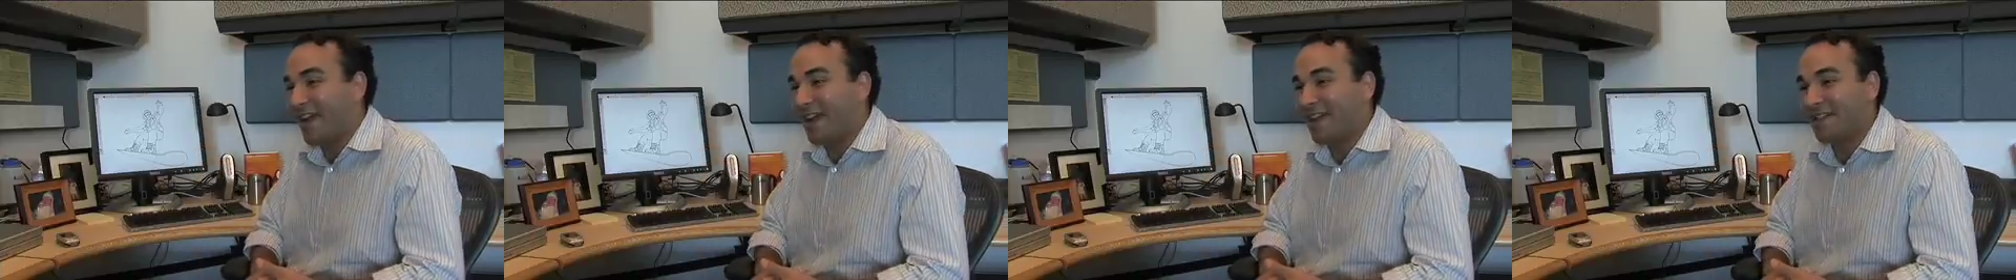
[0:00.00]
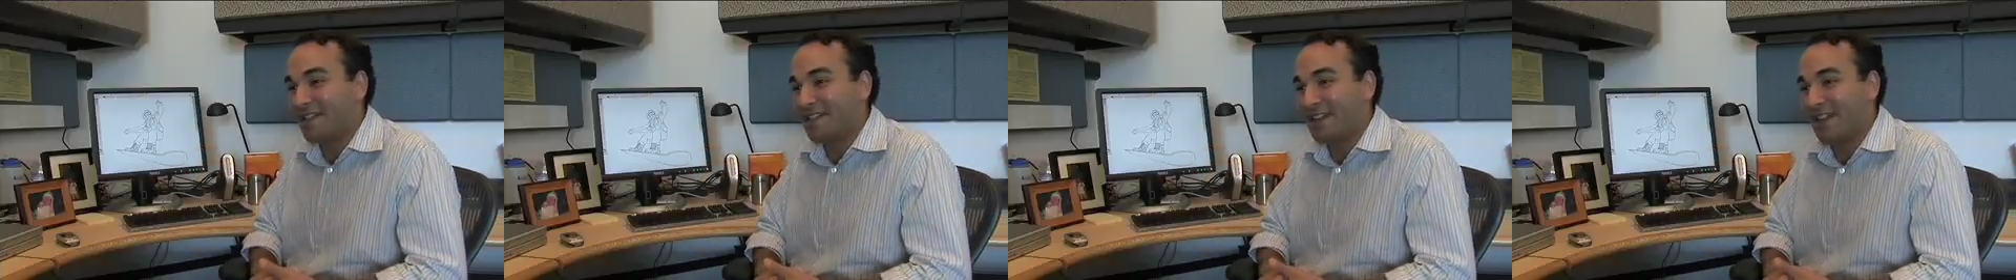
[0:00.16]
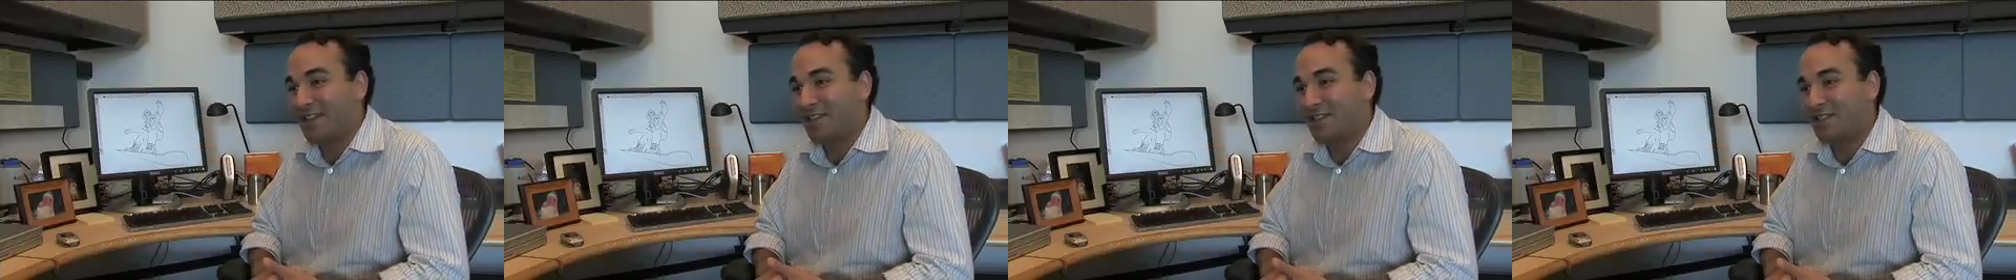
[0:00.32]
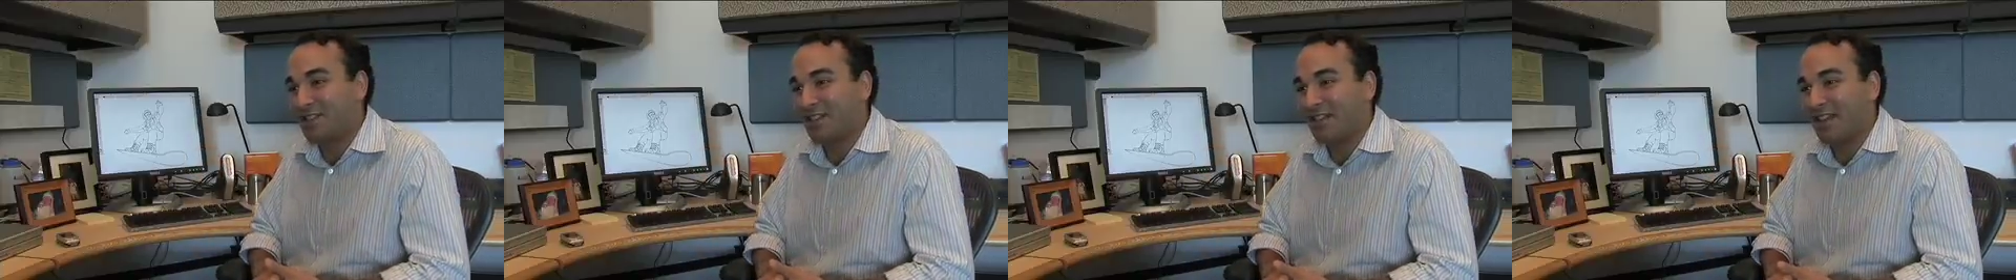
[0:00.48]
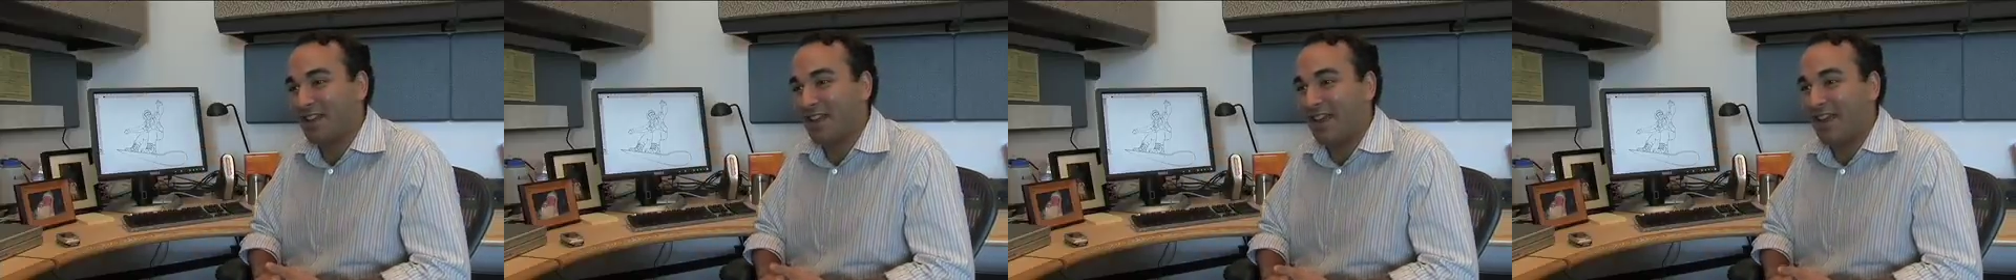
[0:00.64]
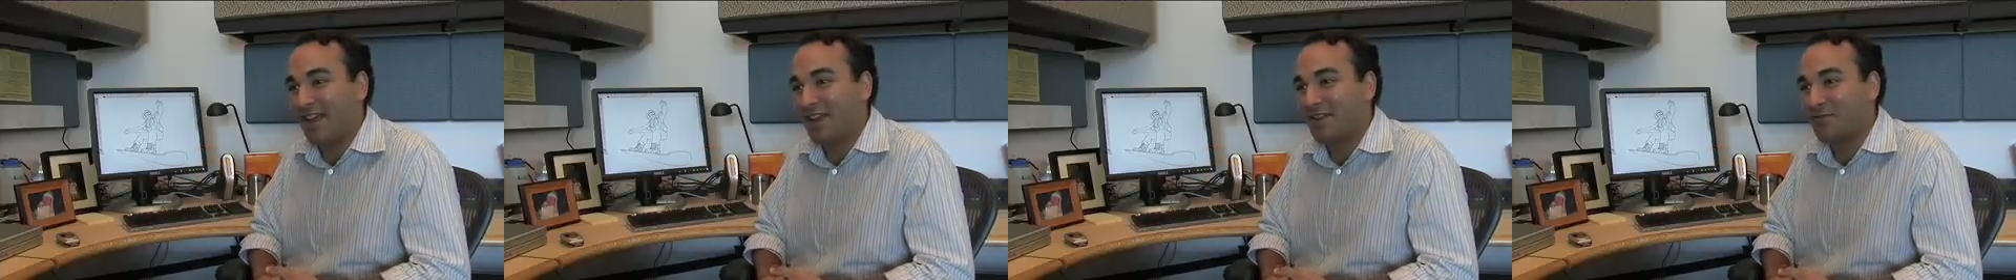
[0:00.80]
at is
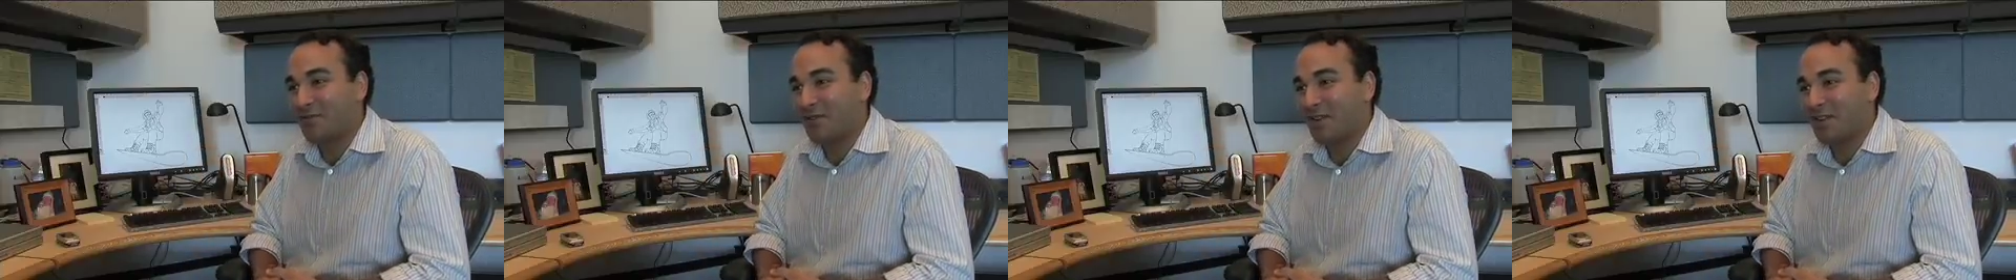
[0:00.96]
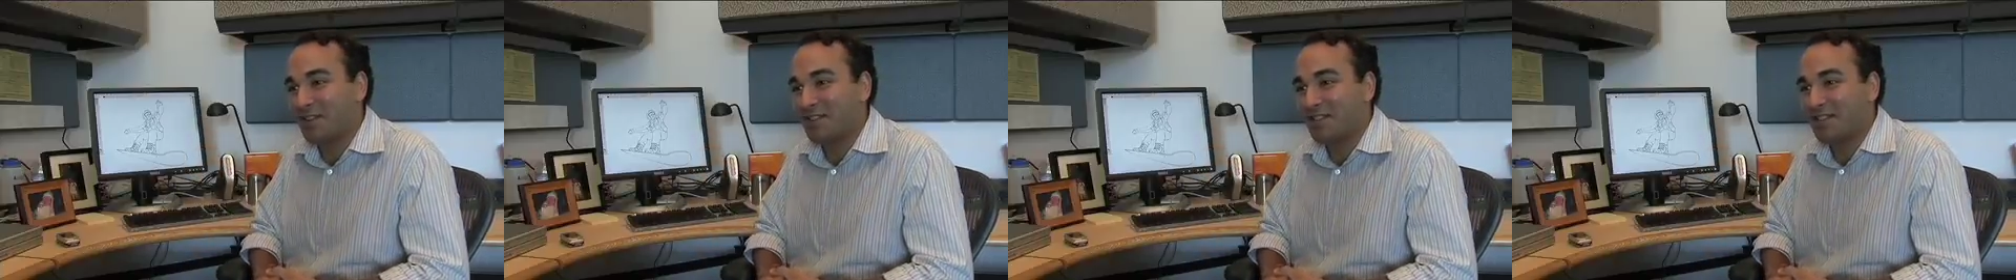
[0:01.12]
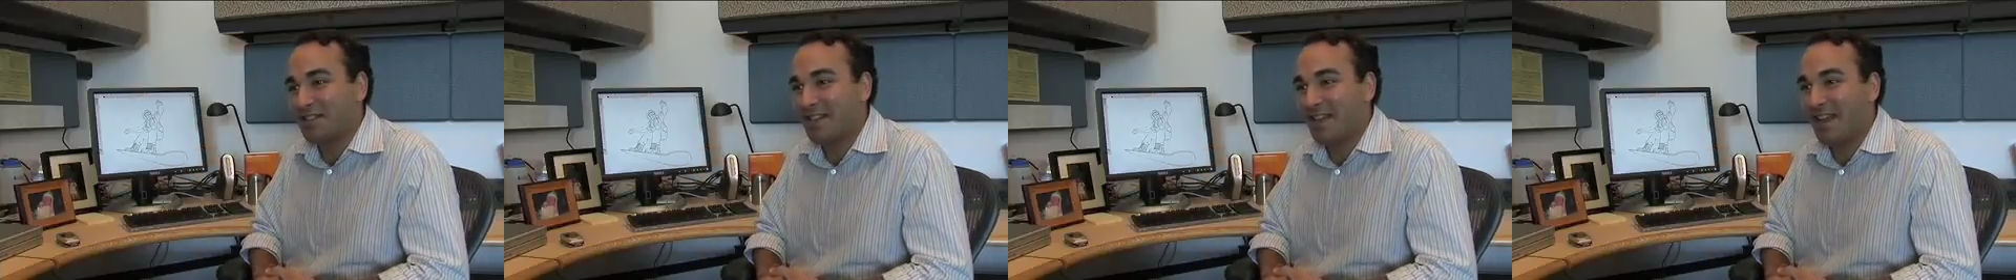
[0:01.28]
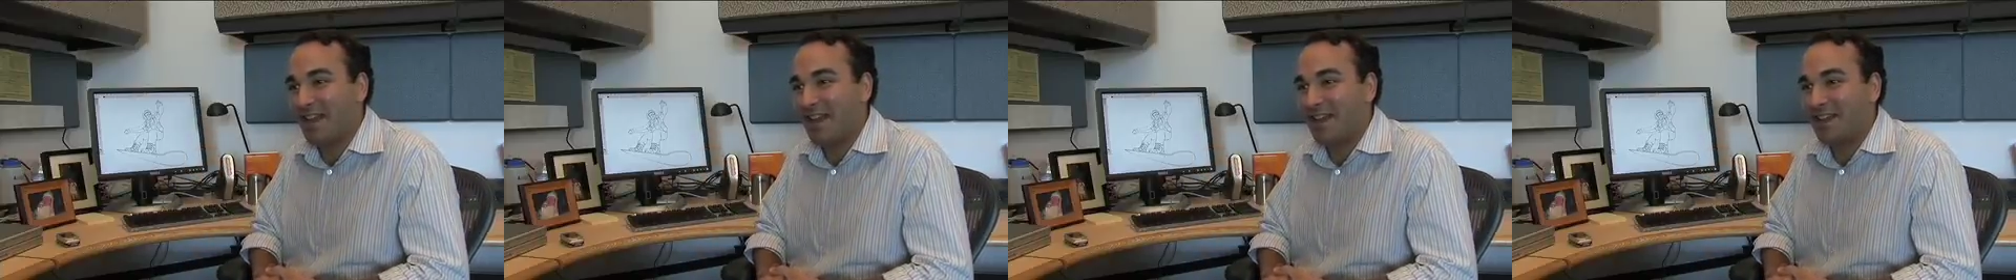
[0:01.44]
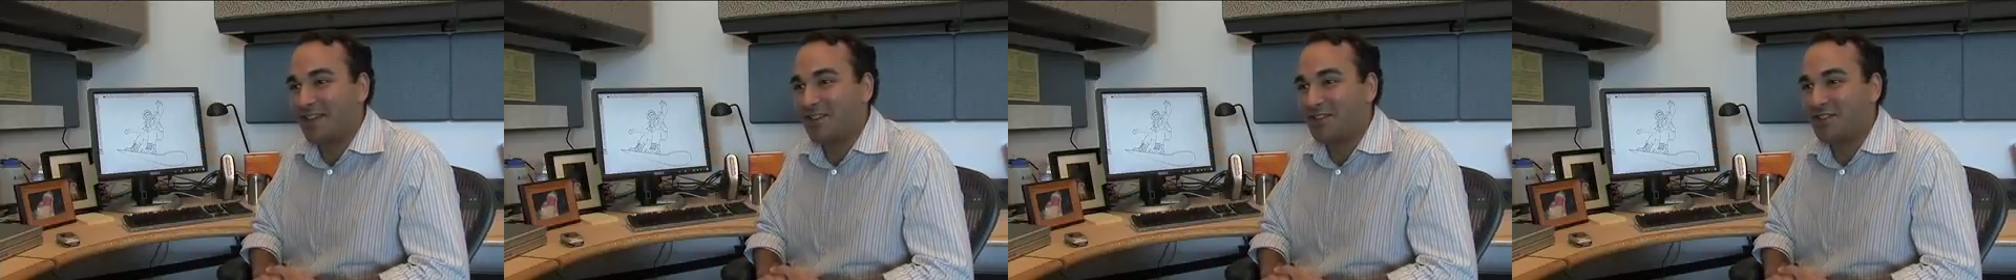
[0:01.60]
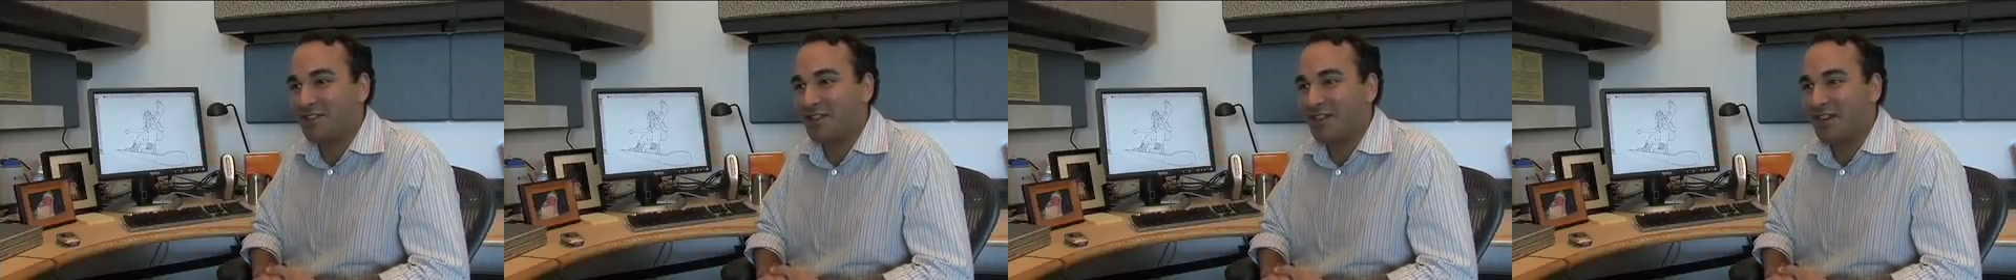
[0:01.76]
actually a hand-drawn
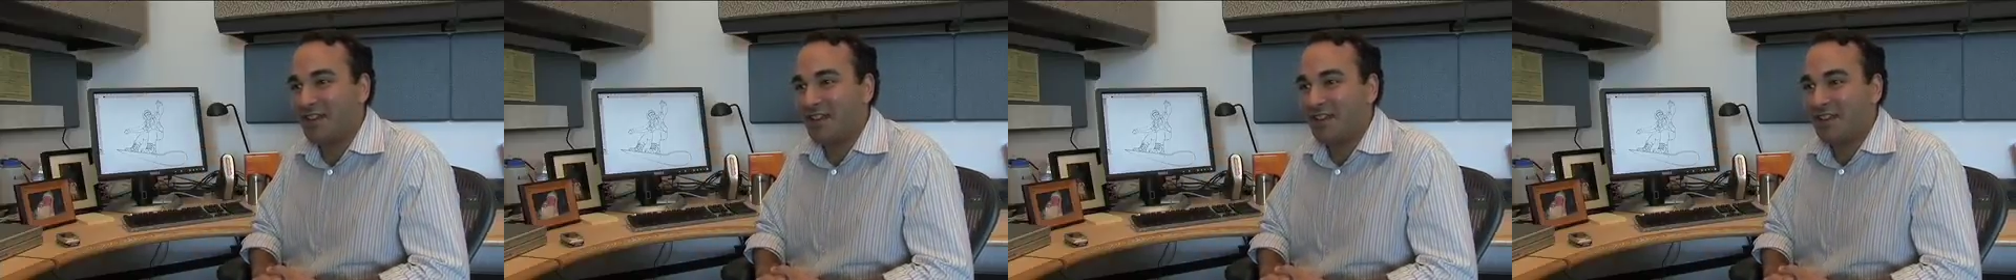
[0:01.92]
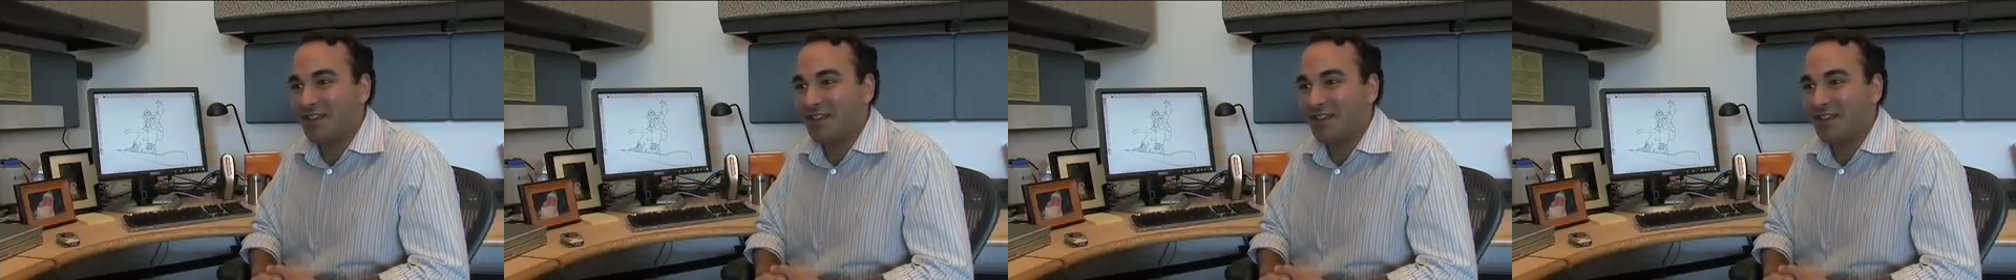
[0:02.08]
sketch